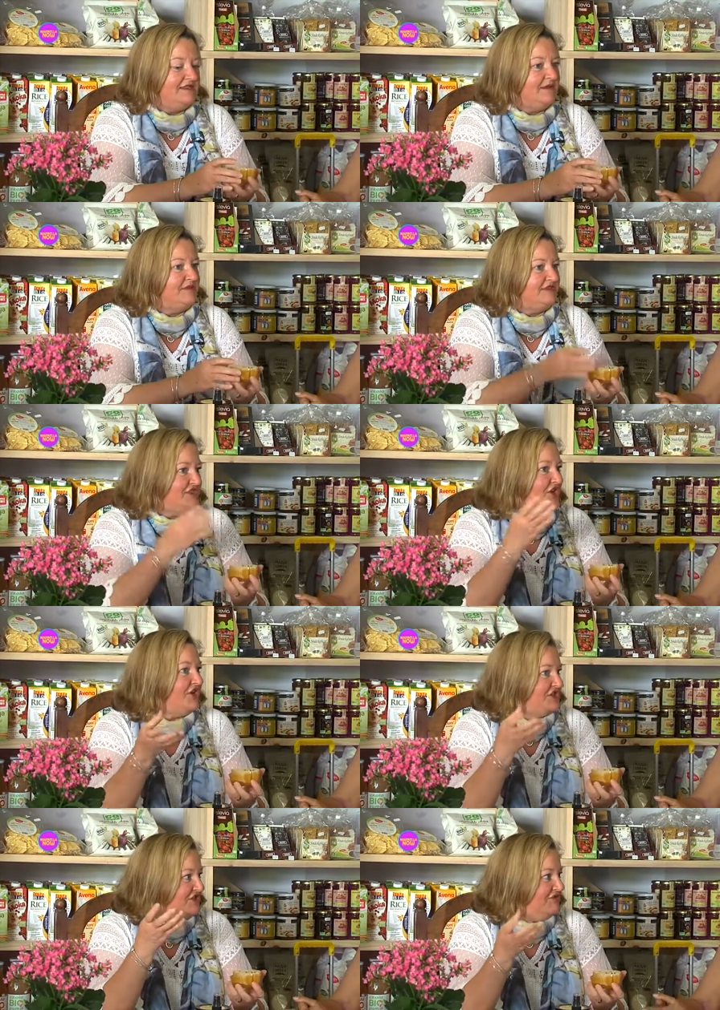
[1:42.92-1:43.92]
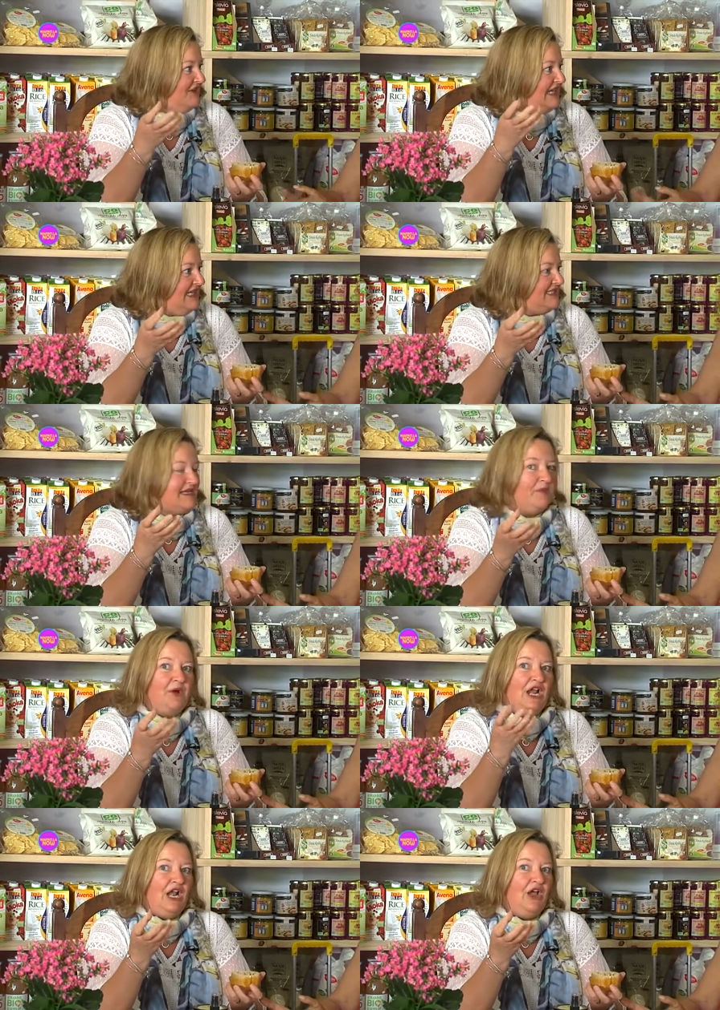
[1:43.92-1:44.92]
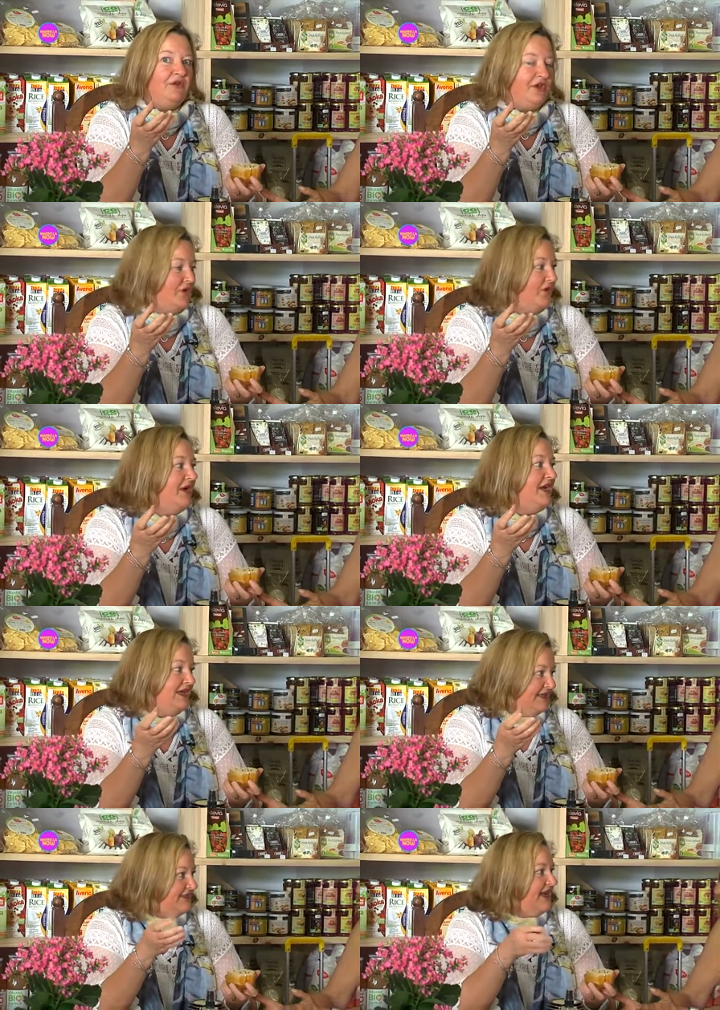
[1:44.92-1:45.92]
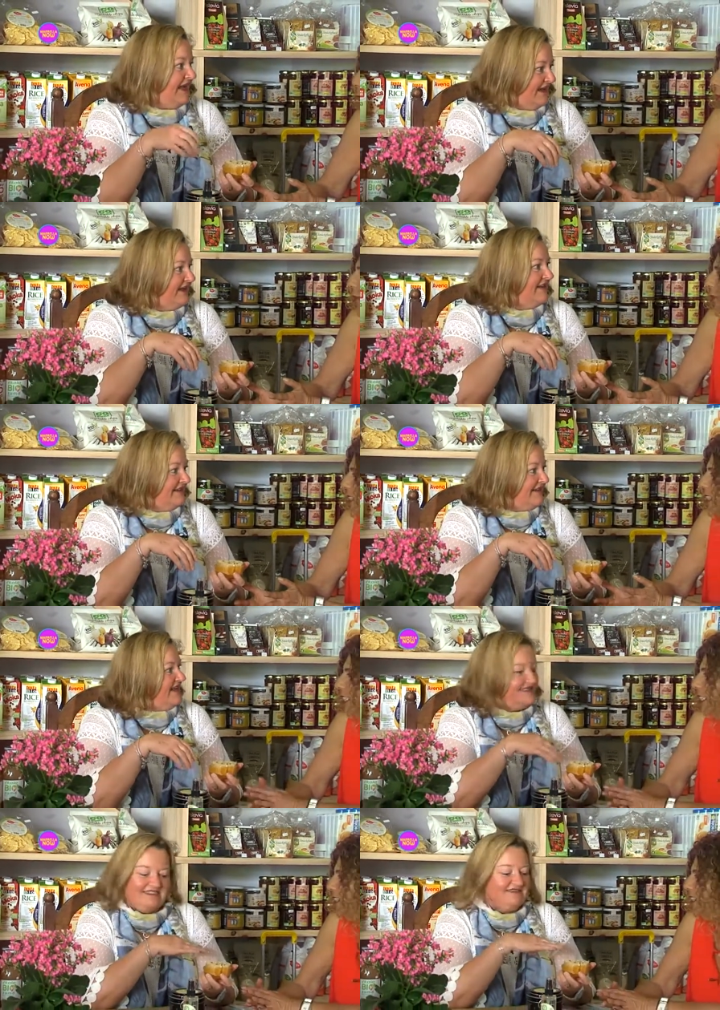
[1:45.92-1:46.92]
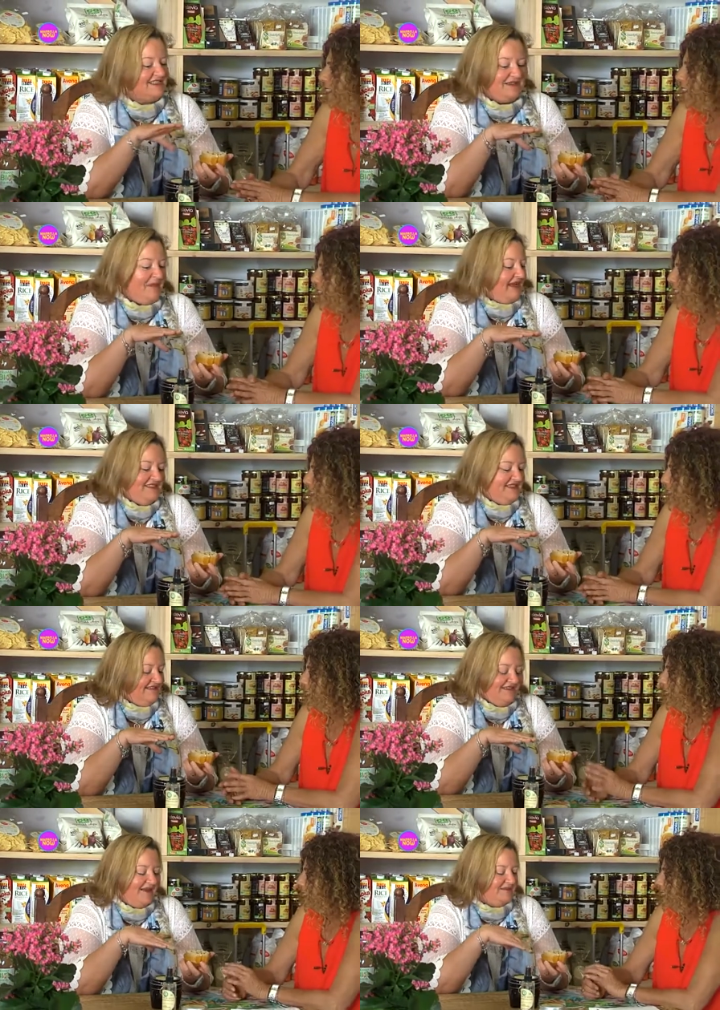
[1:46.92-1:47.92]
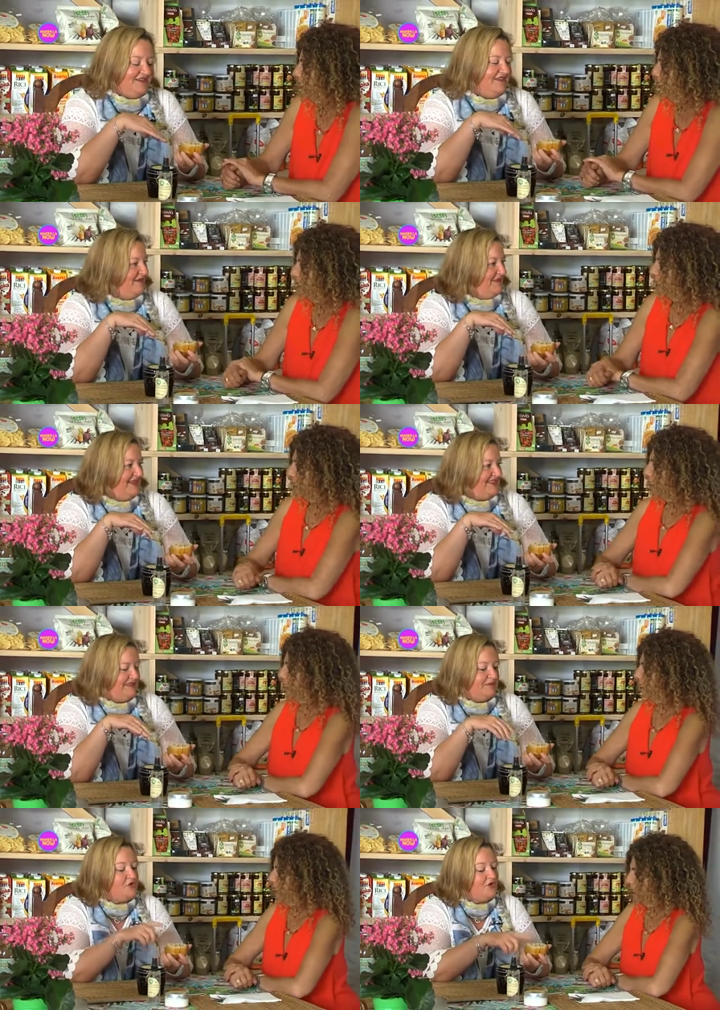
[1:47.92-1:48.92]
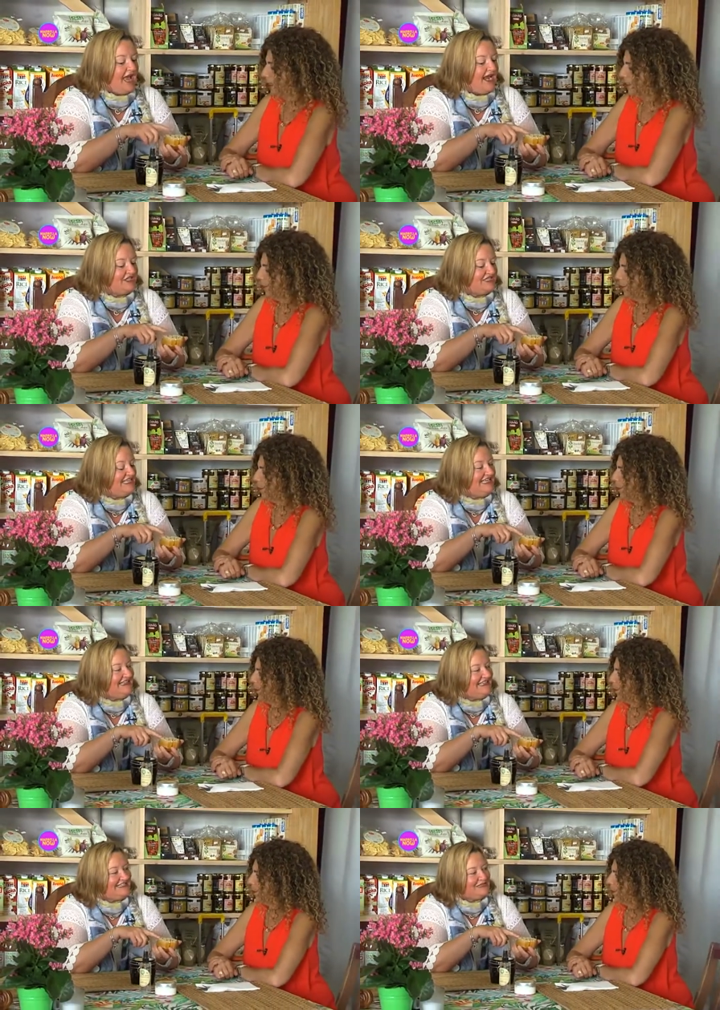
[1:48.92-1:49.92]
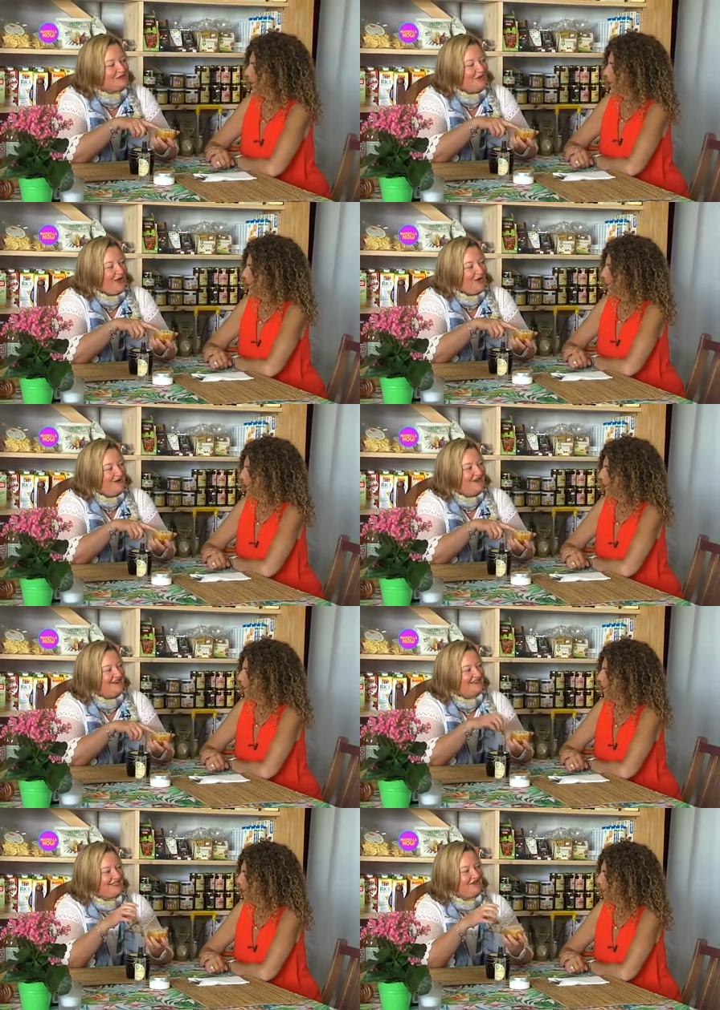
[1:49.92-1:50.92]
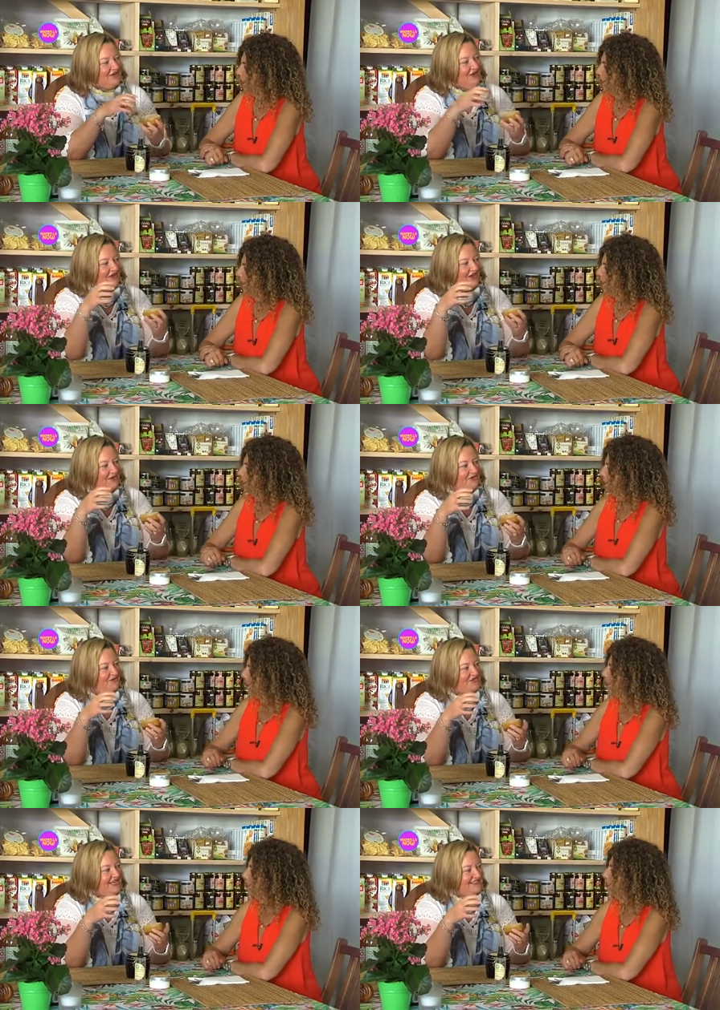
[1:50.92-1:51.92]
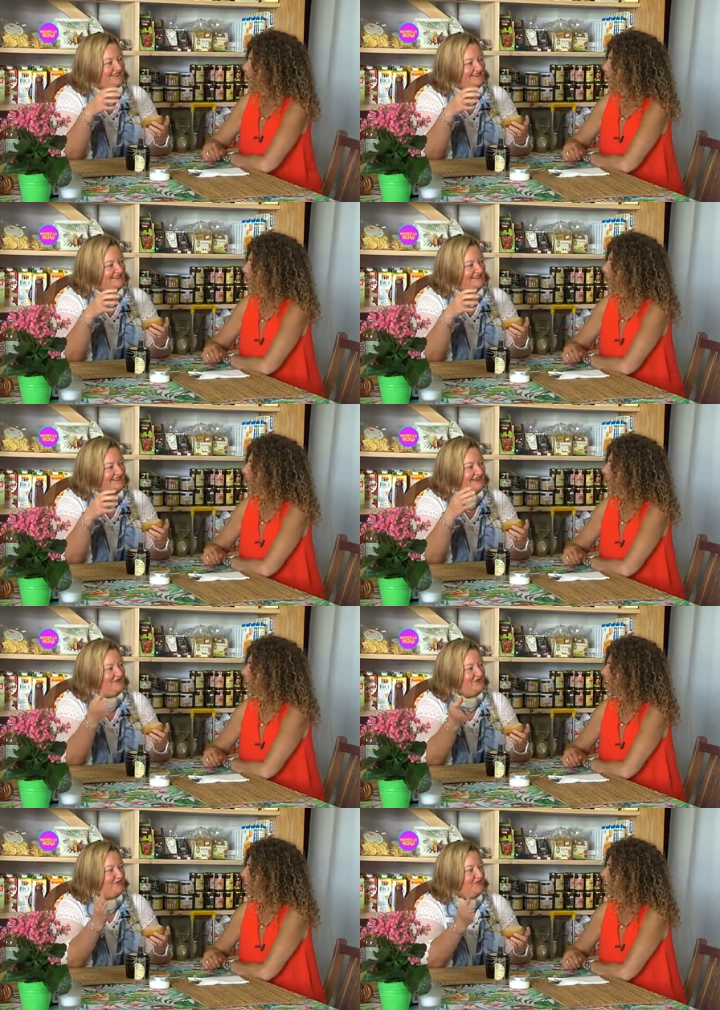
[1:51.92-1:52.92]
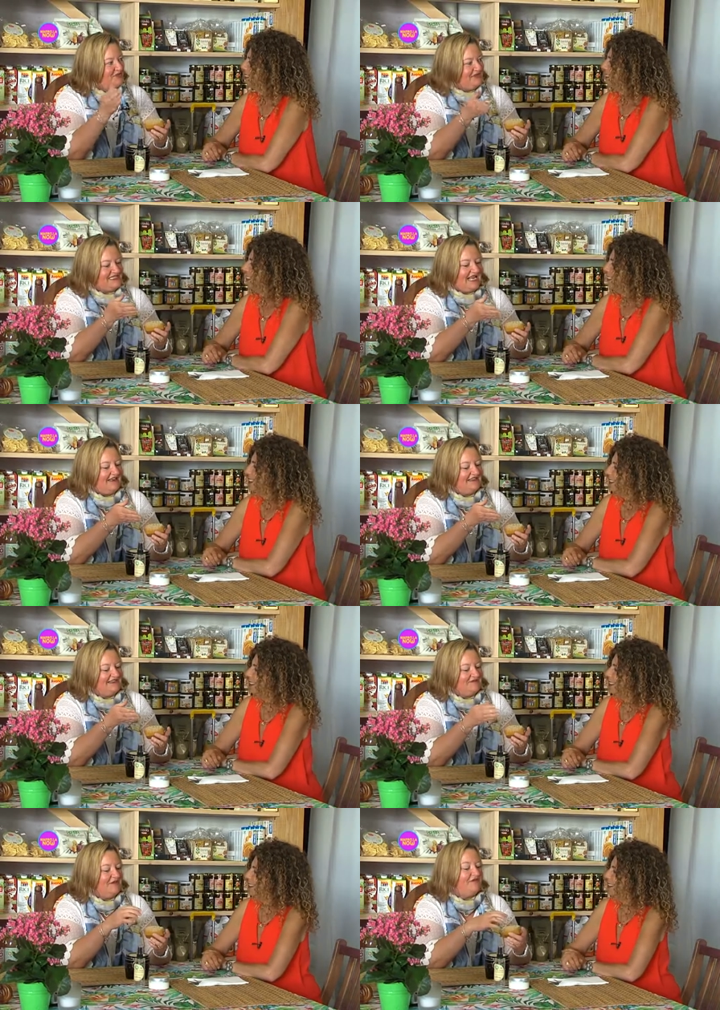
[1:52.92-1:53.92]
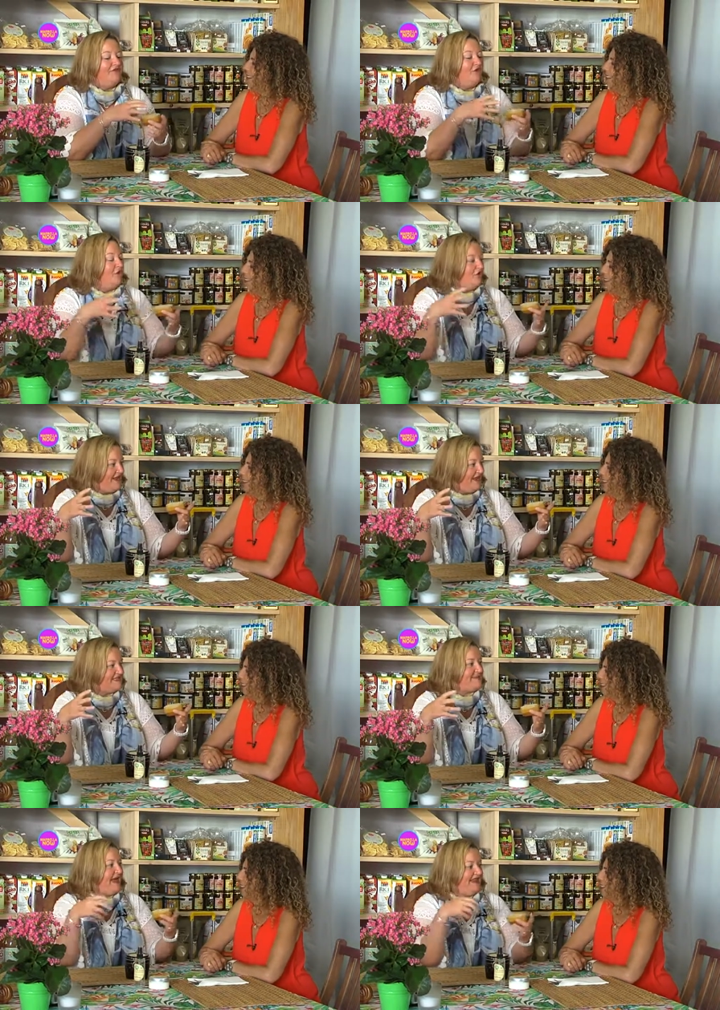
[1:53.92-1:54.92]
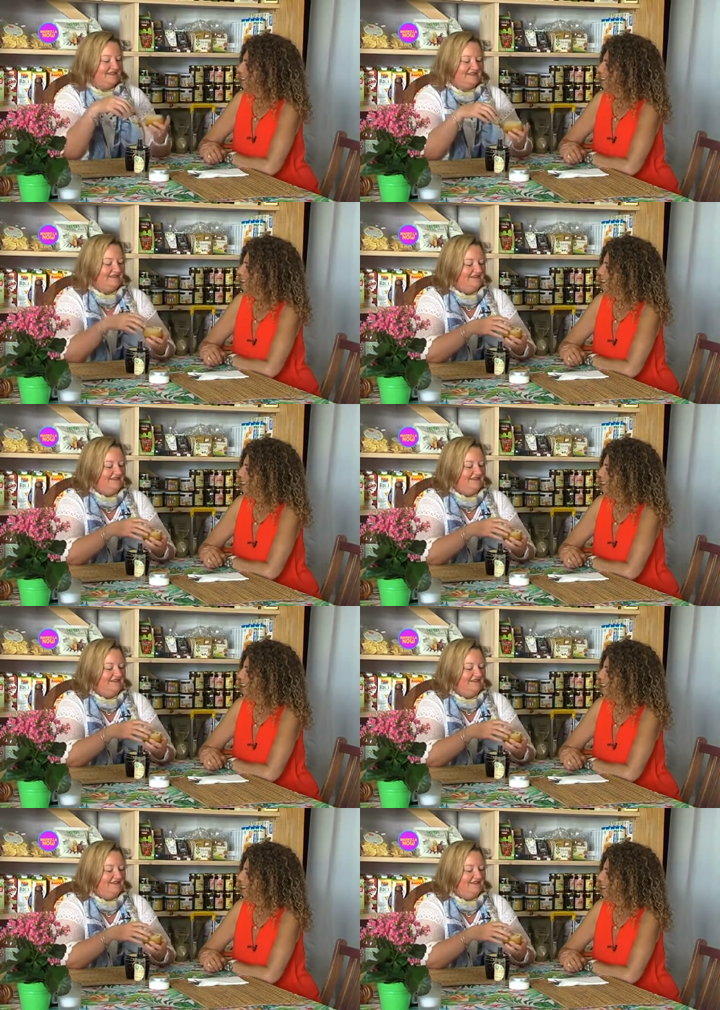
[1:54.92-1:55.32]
I'm searching really somewhere local. Like it's like another yeah, world. Is, it's, uh... it's amazing, absolutely amazing. But you can actually eat these as well because they grow like a courgette, and you could put them in salads before they expand.